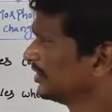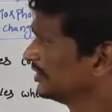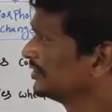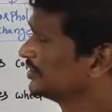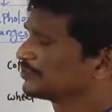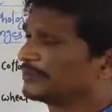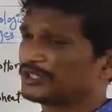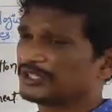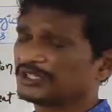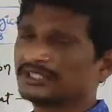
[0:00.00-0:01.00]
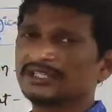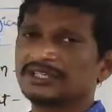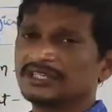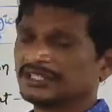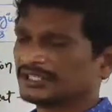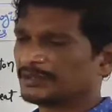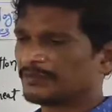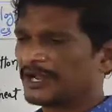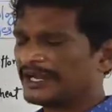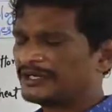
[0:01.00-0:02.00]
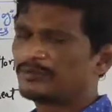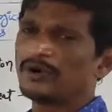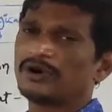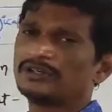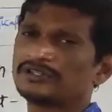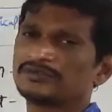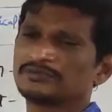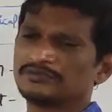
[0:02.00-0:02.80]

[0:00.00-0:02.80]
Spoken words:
In this method, the plant parts,